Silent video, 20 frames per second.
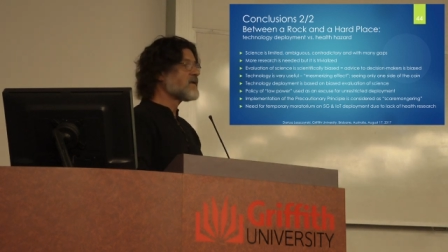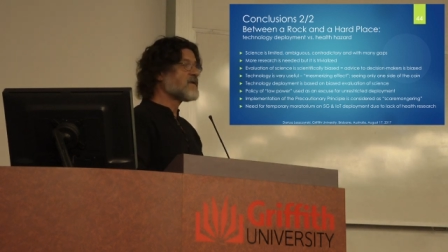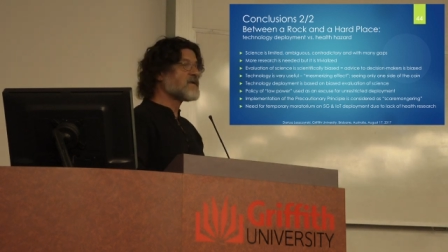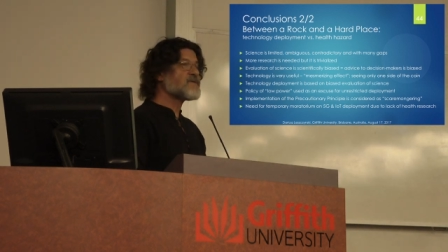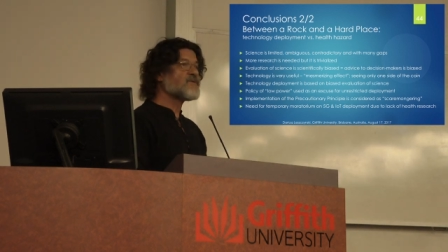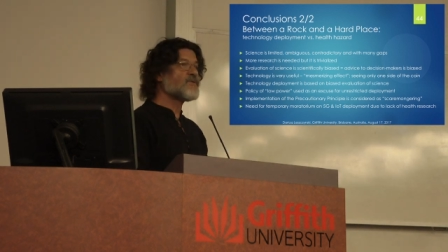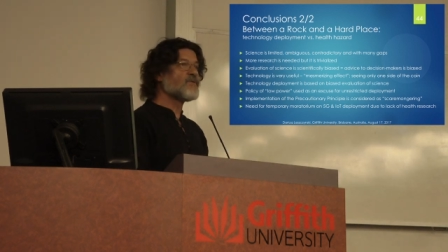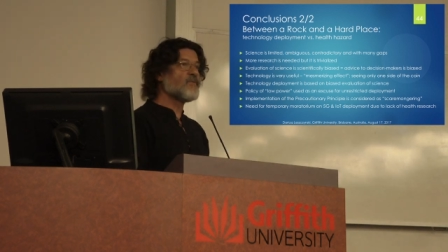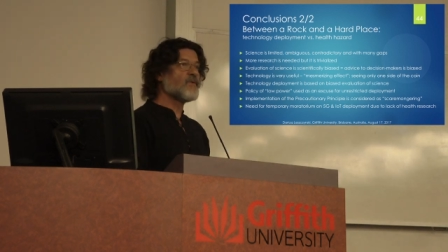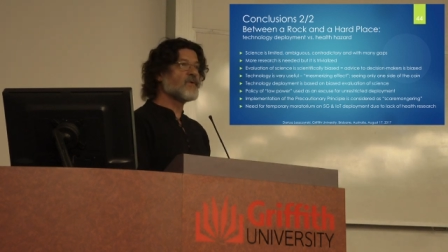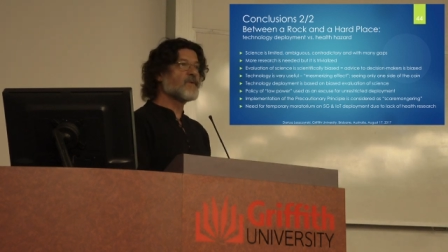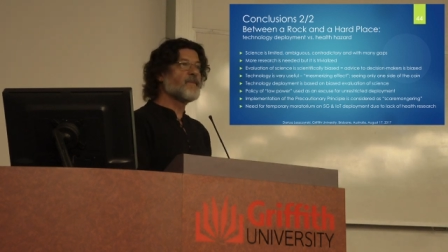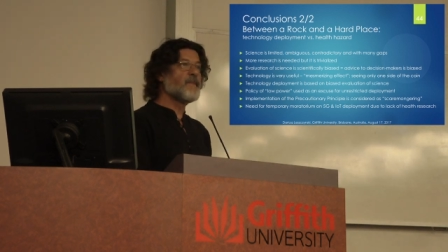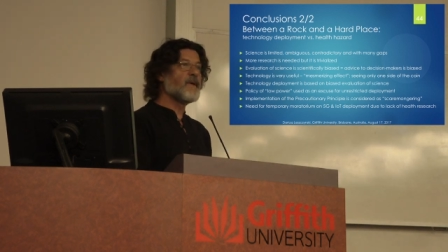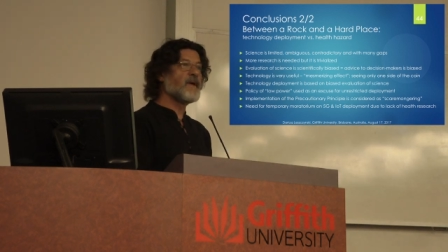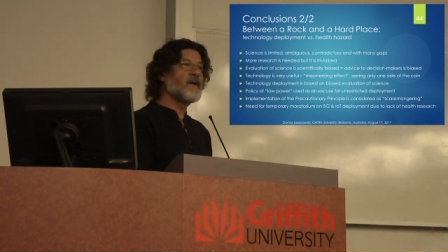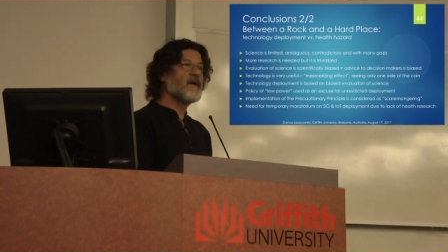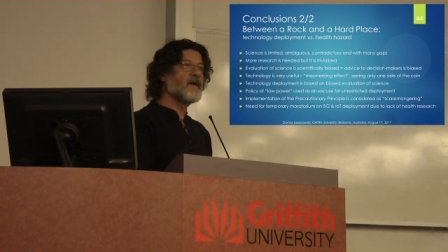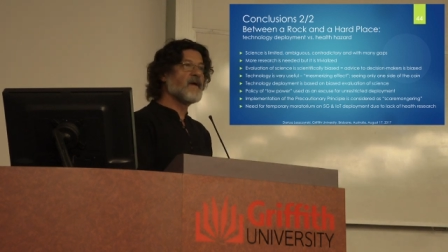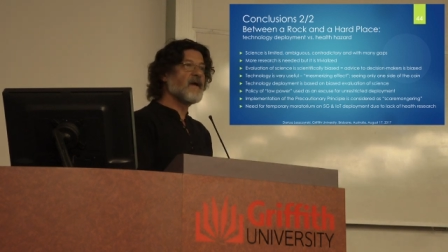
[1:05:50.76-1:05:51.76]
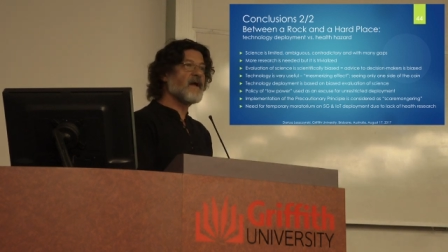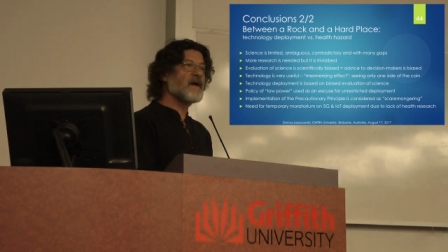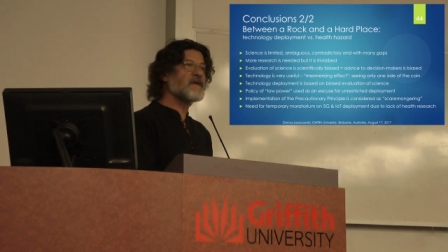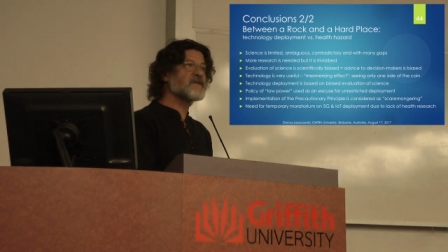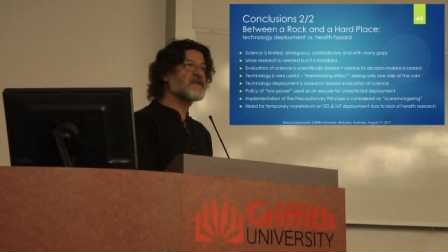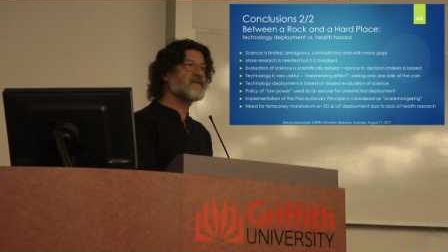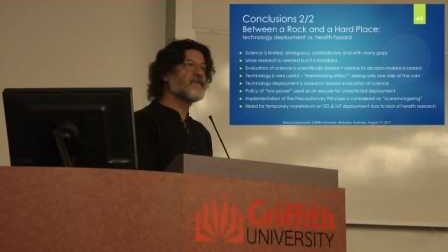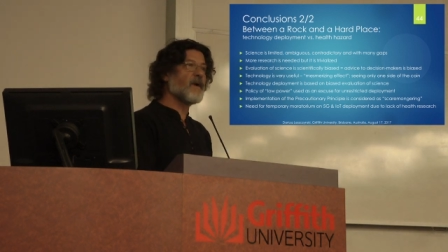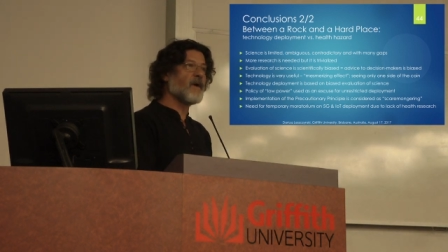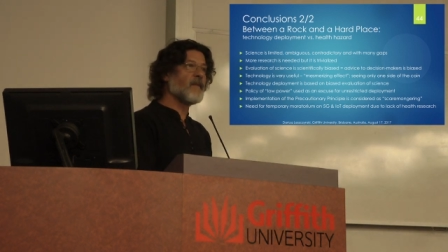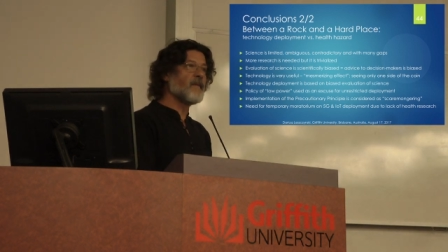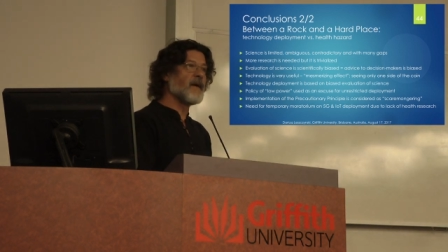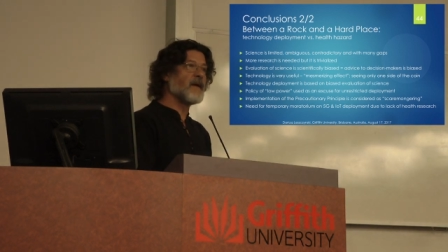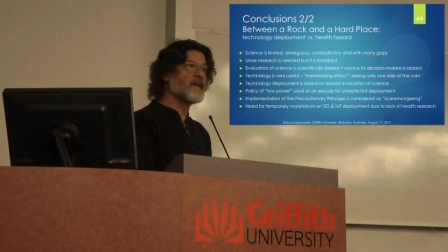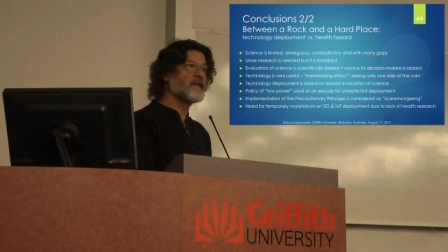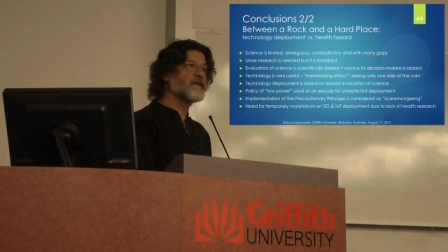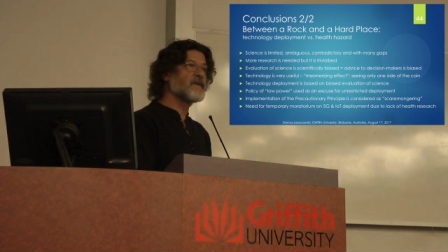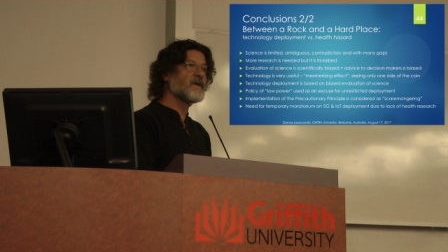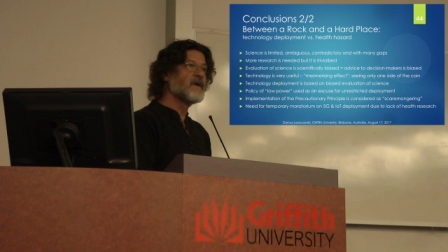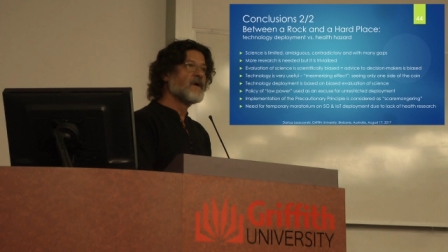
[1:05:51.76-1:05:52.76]
this would be last
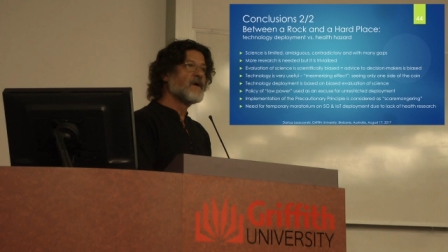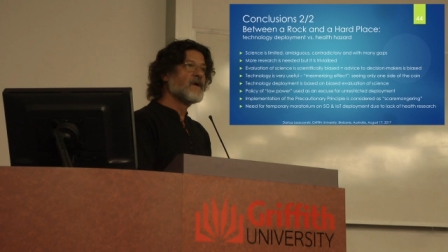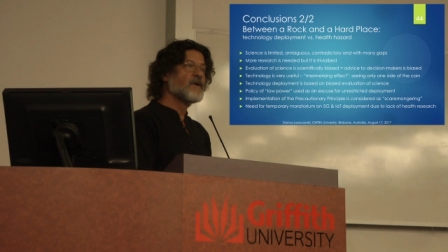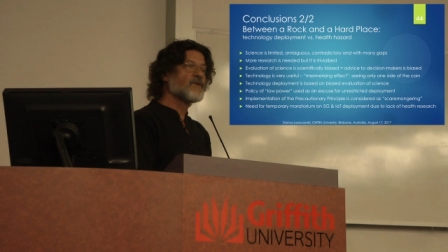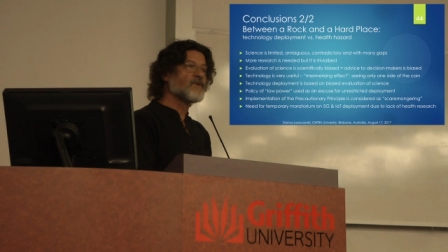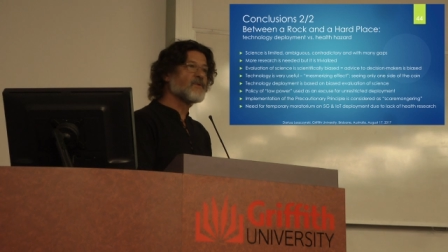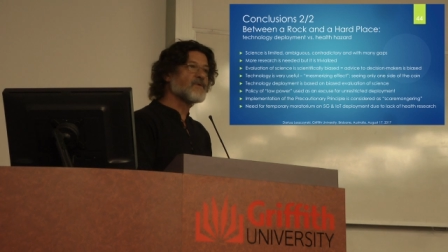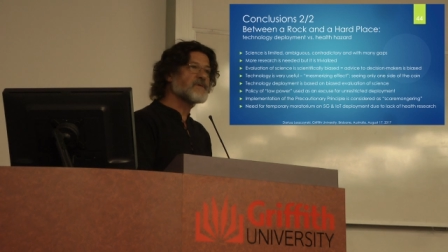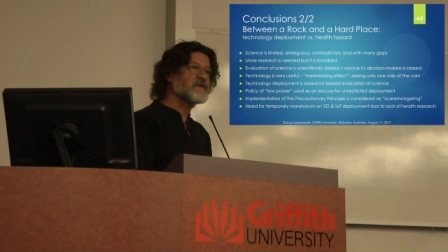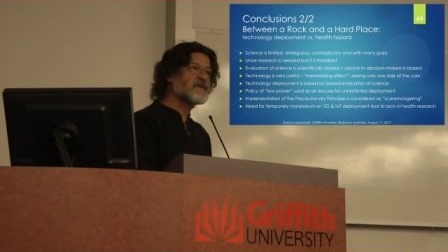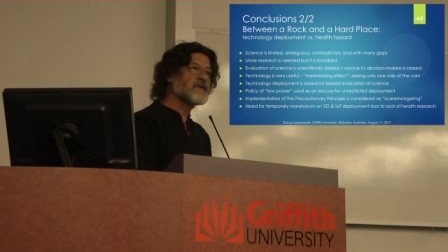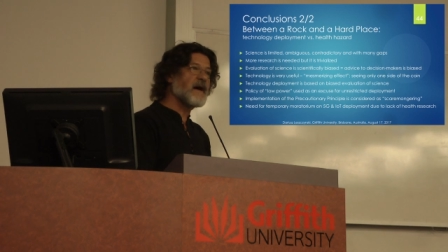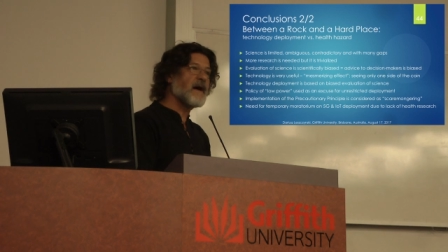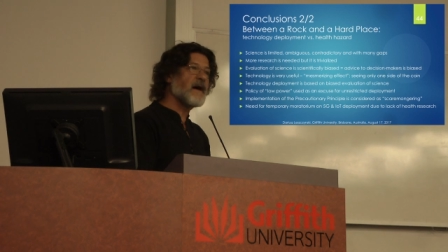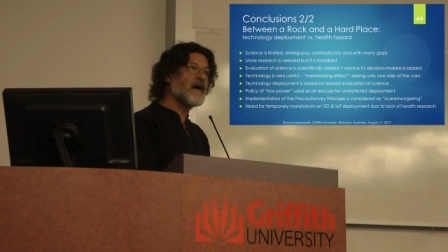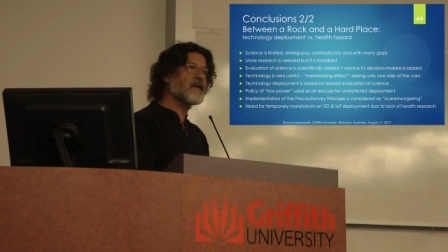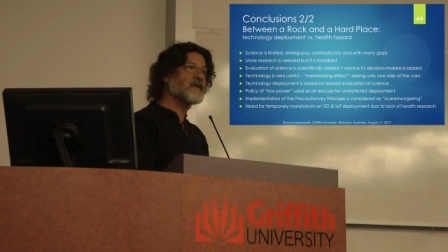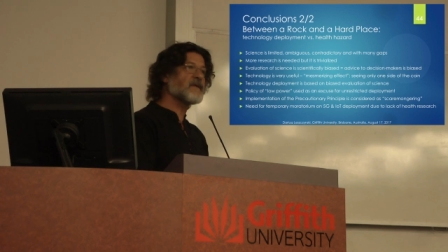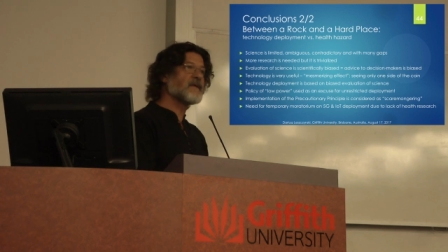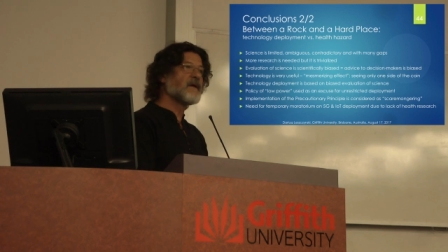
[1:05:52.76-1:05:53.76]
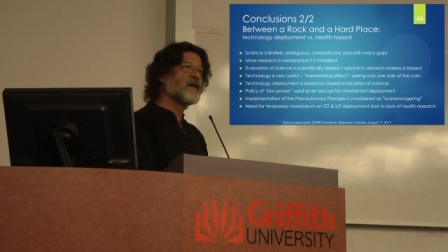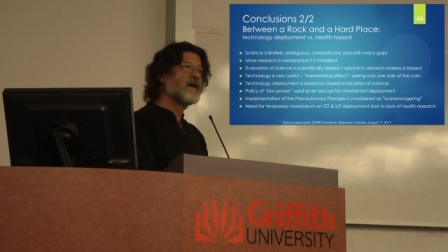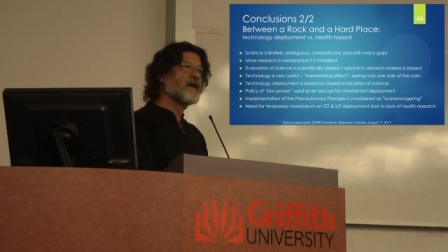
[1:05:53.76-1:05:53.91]
moment to start